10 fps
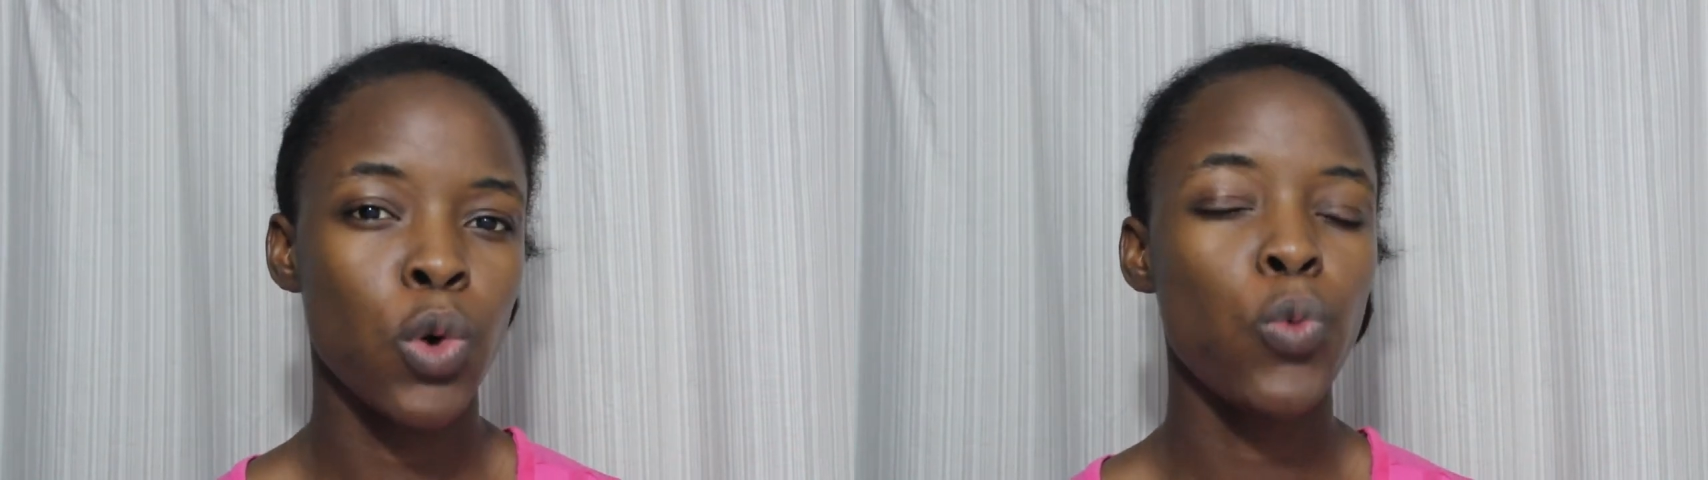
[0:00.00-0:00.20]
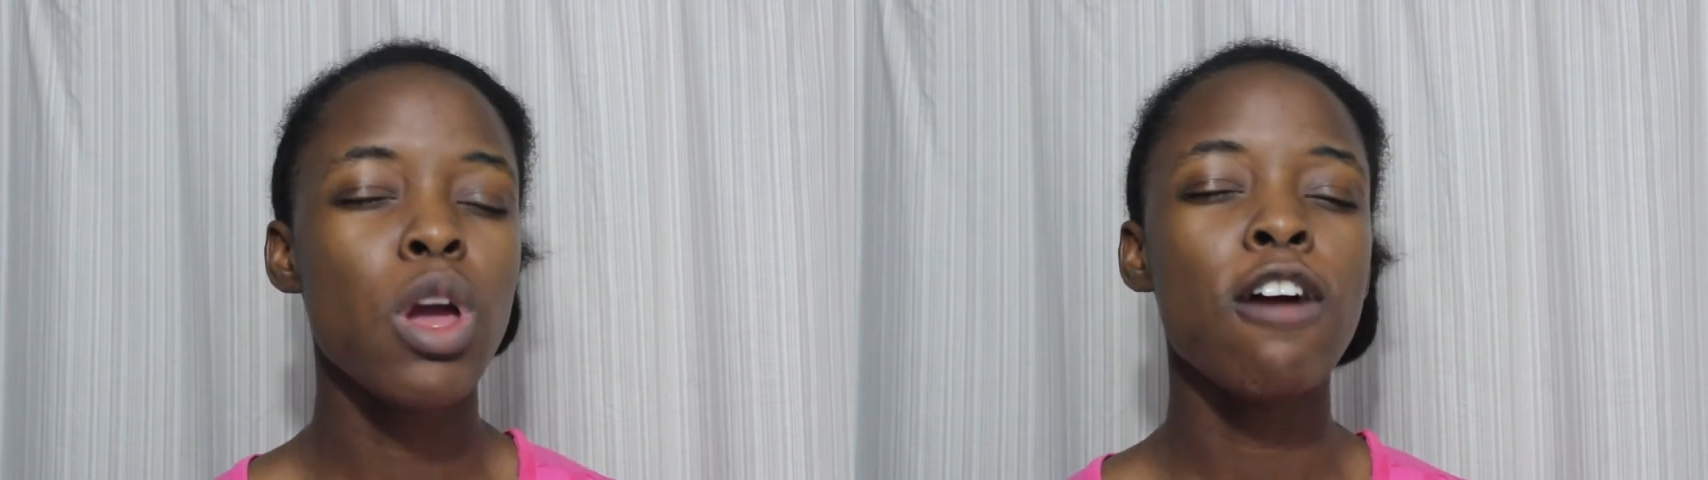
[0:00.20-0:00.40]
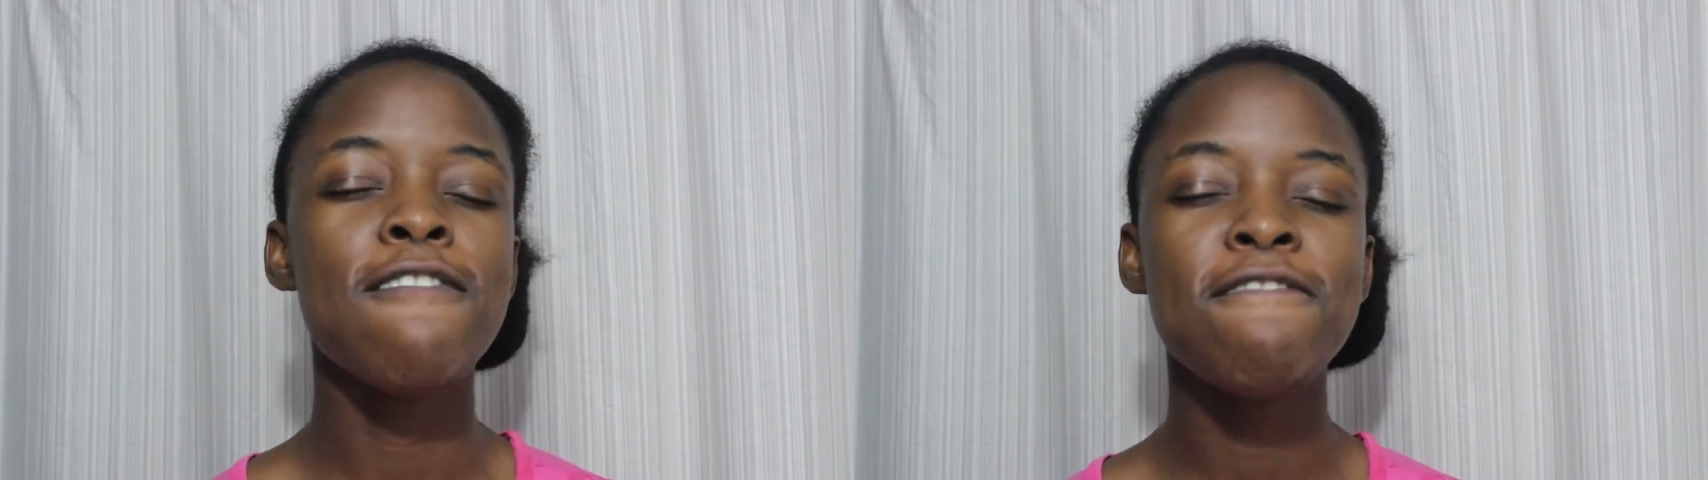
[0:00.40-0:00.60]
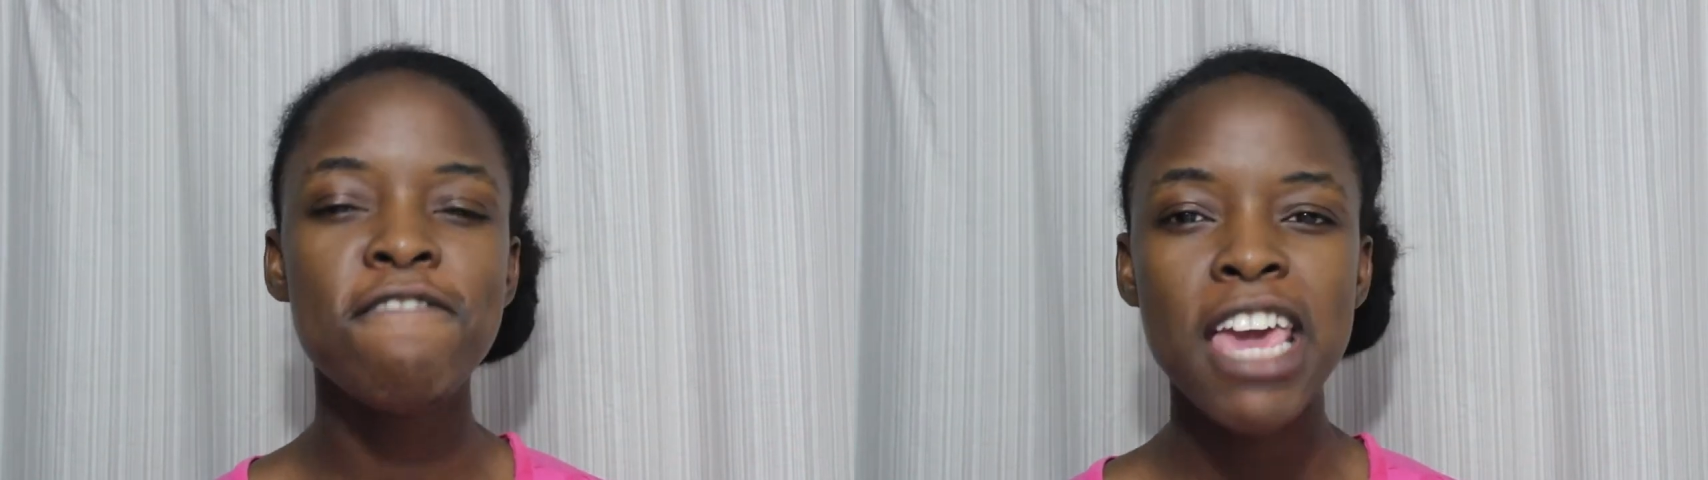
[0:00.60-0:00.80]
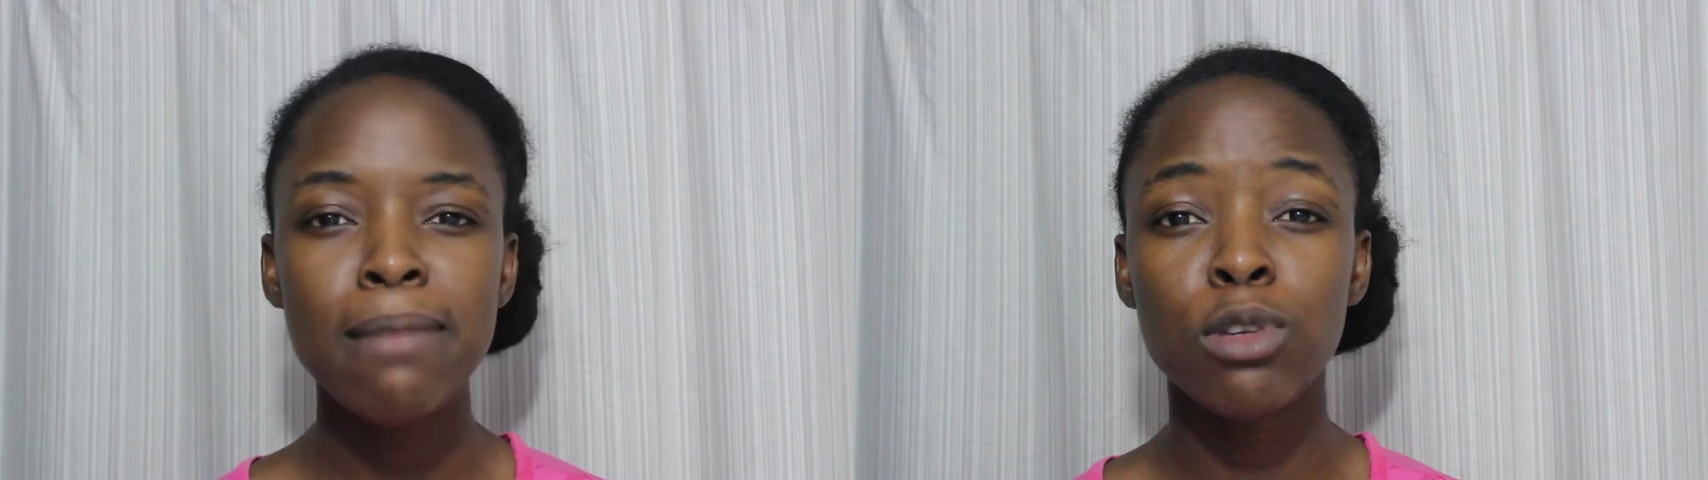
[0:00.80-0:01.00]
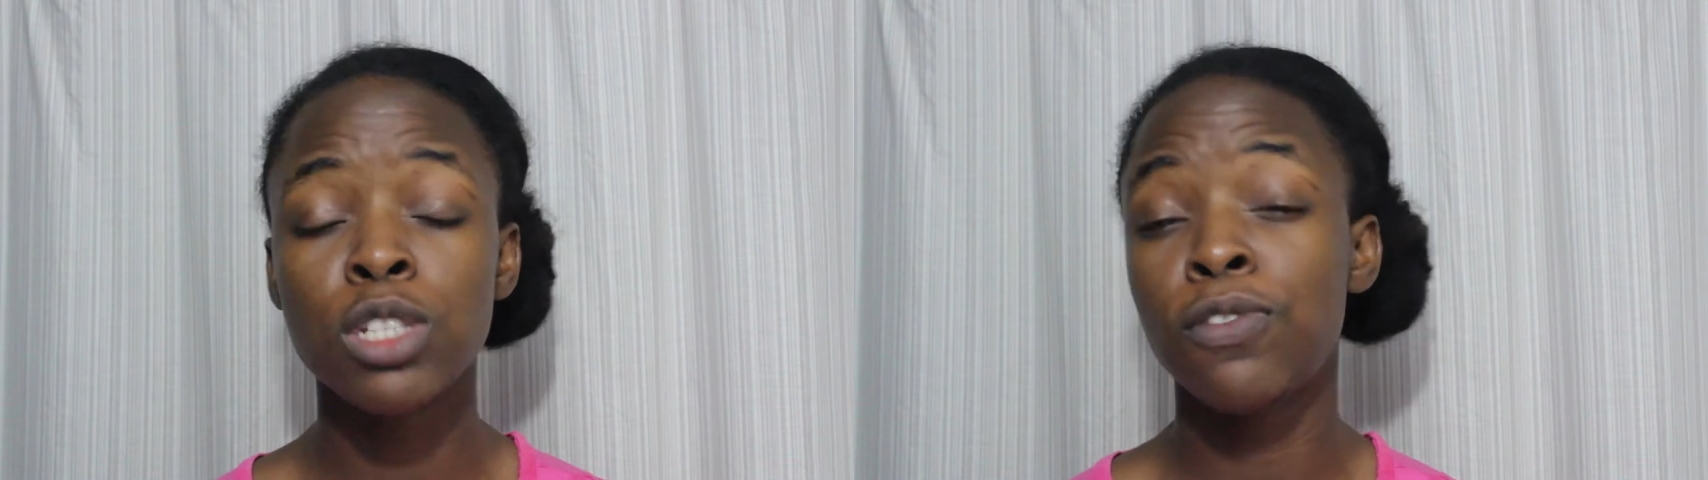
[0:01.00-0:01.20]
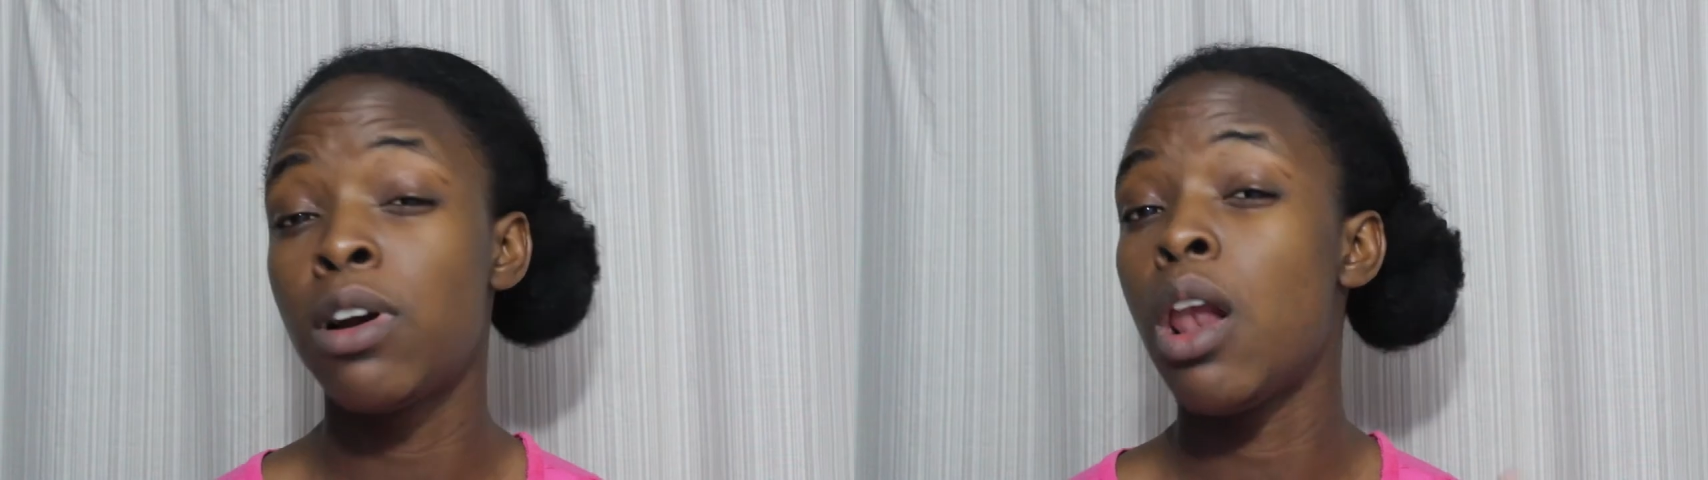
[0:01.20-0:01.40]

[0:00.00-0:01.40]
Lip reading: We are famous for